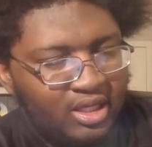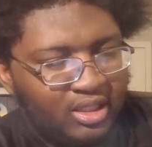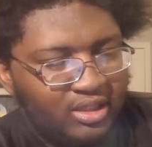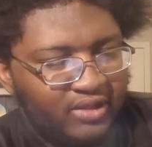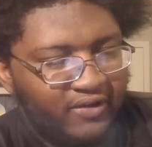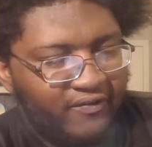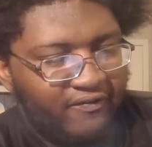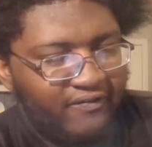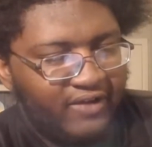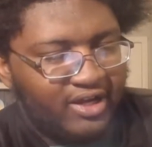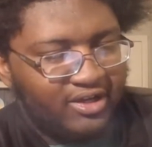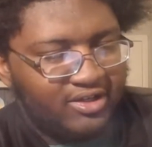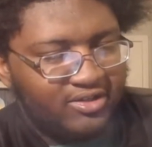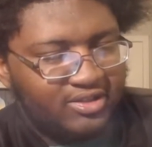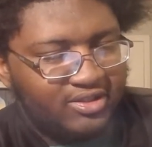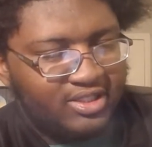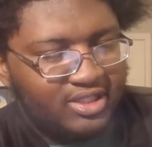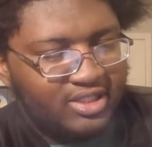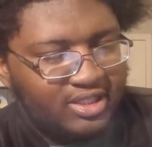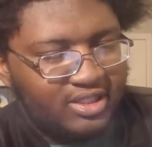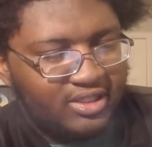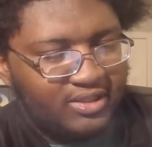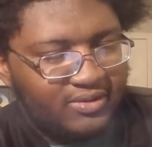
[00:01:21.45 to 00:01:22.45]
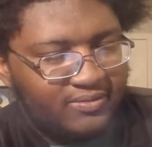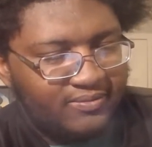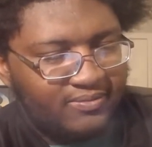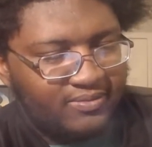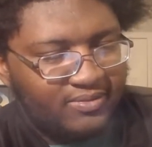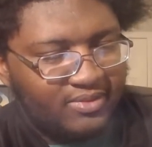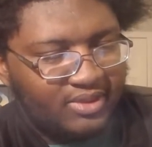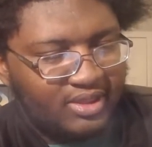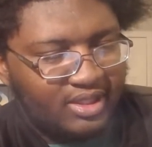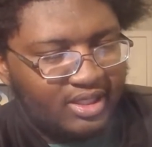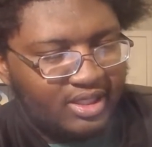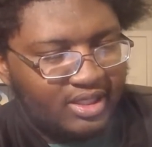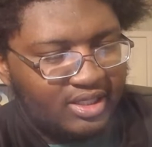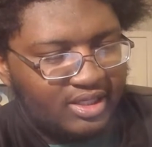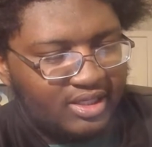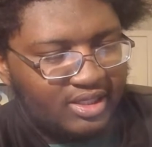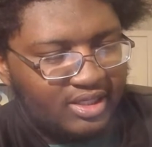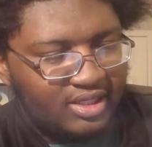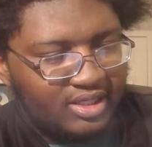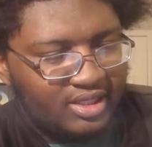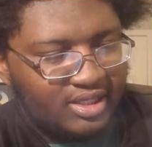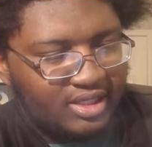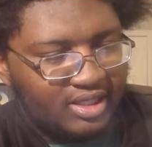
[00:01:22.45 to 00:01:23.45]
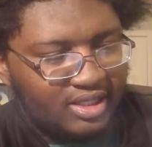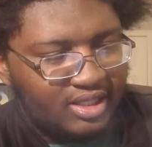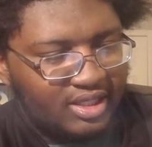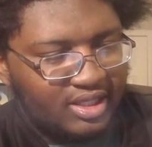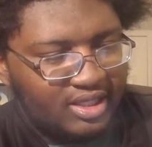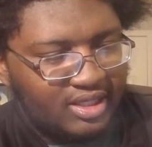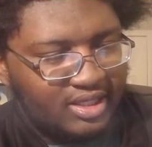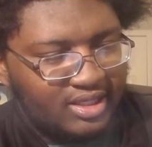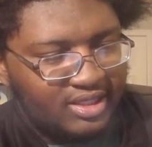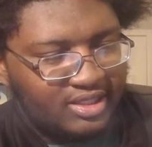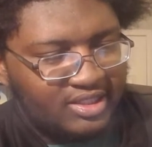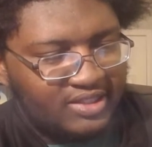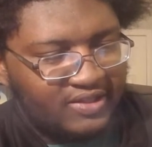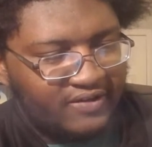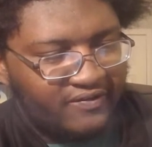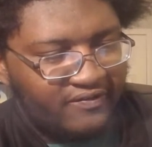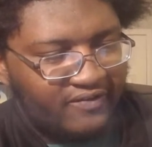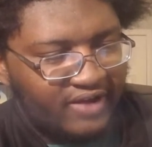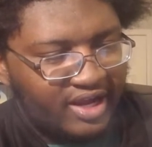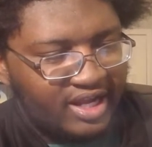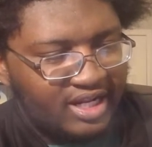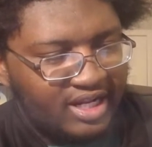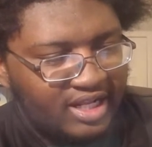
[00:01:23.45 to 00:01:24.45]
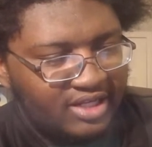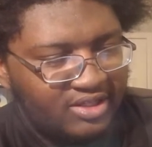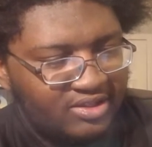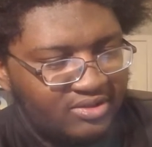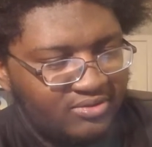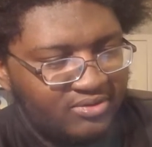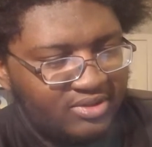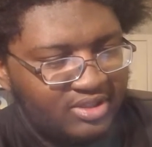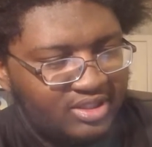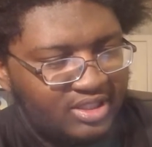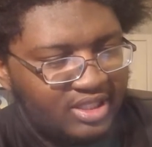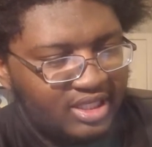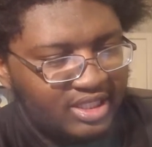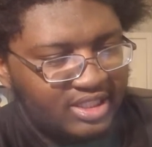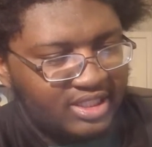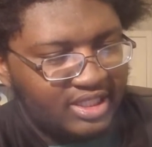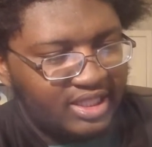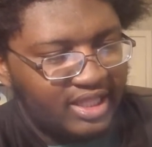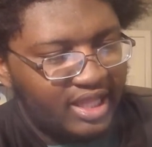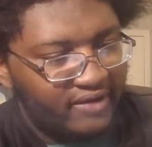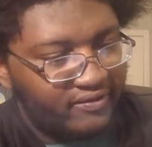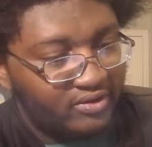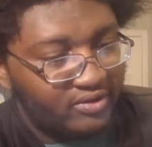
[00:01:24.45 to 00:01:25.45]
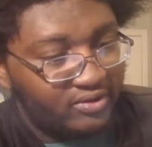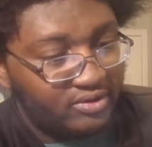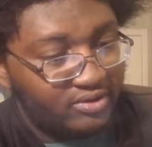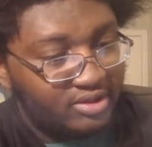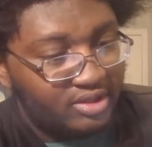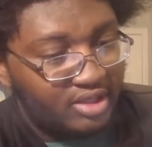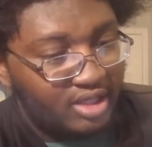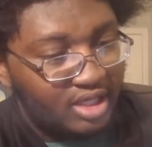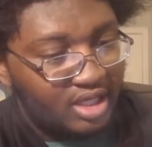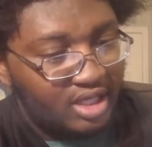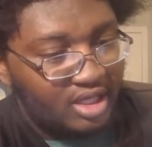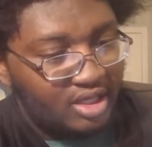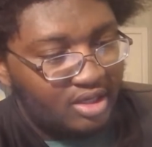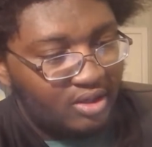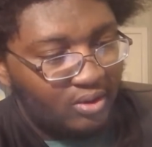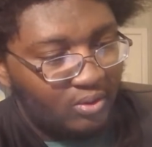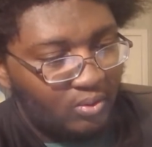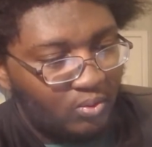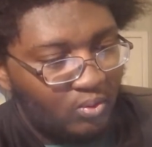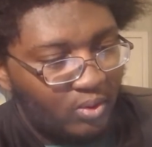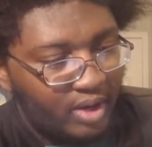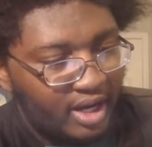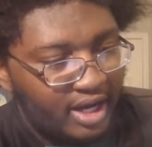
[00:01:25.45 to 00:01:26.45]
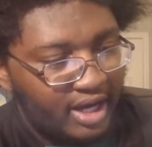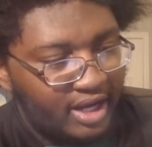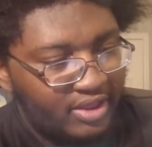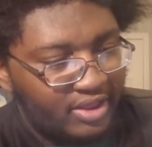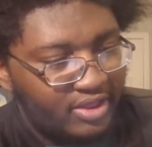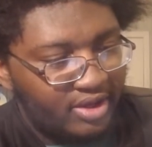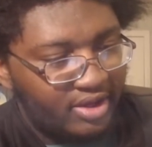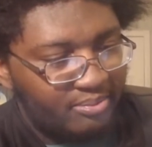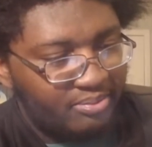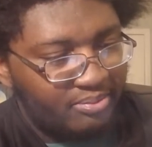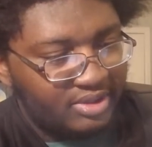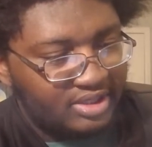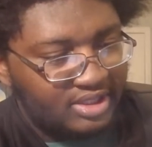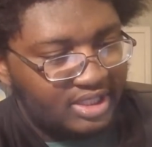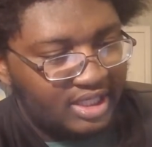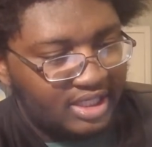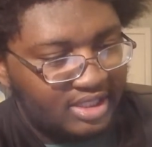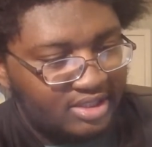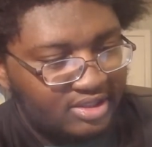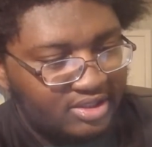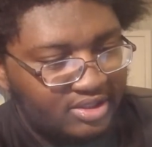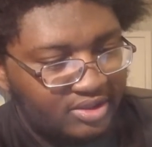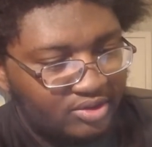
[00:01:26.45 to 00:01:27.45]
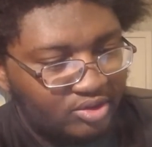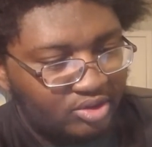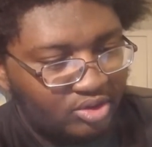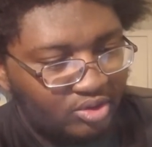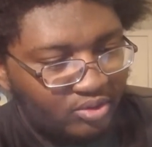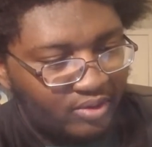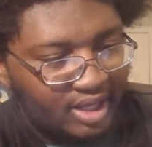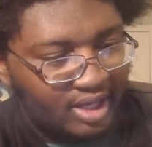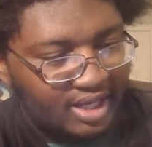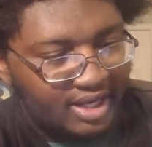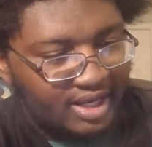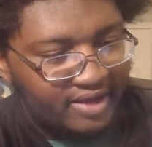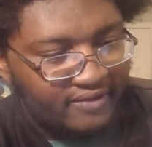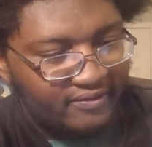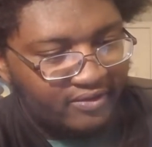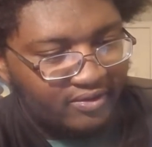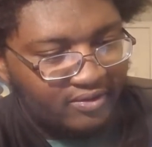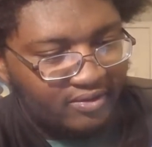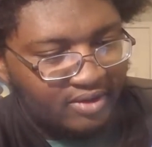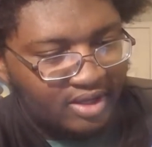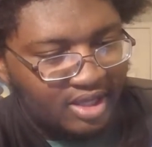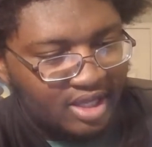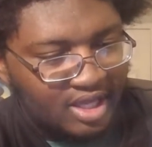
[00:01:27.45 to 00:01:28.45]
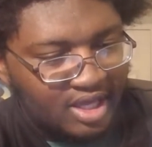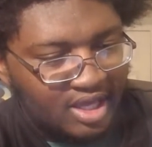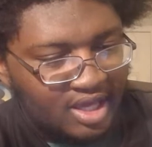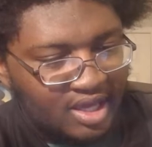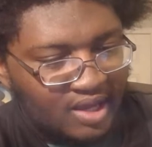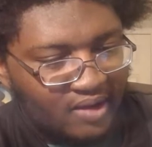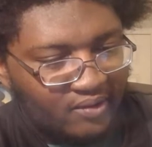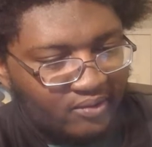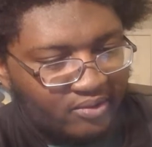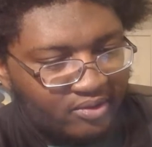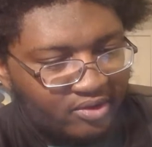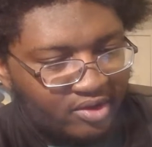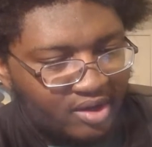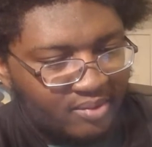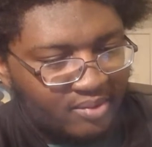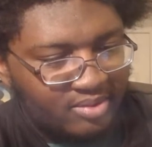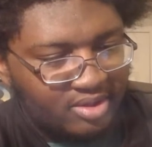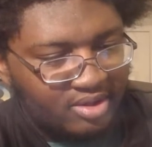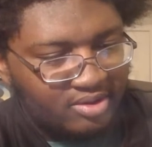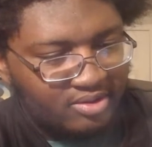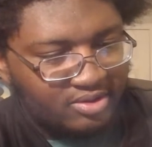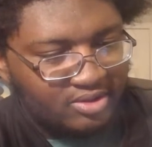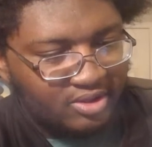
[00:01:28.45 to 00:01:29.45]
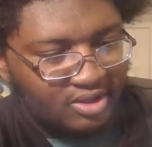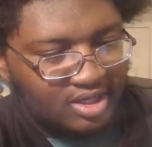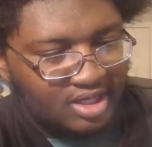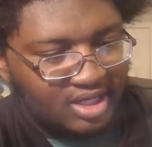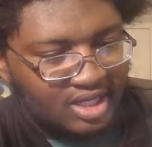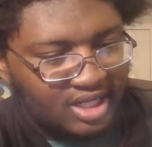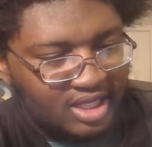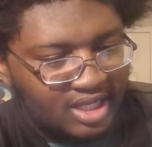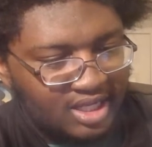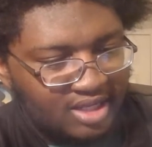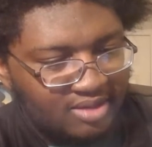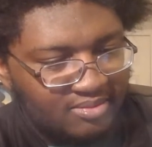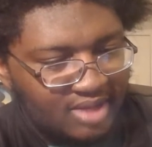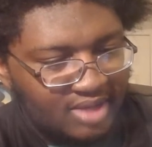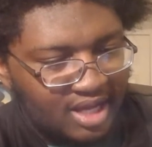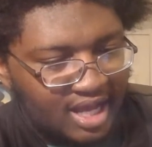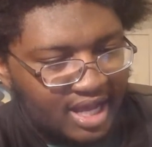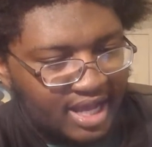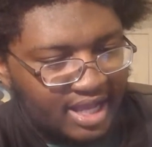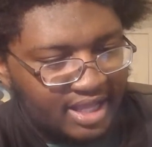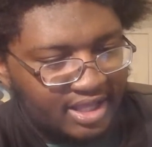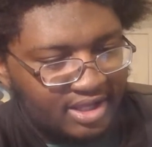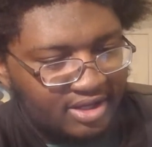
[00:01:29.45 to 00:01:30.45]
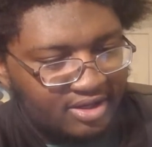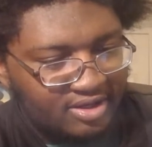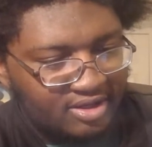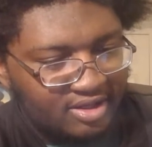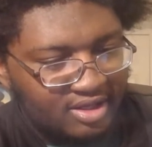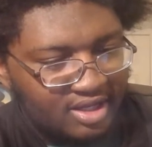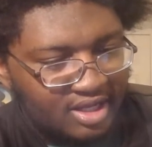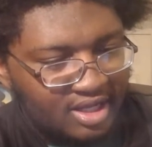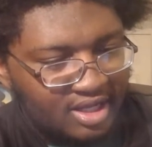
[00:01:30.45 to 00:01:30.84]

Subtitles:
faculty is divided into 6 levels, where the potential threat level of criminals are deemed higher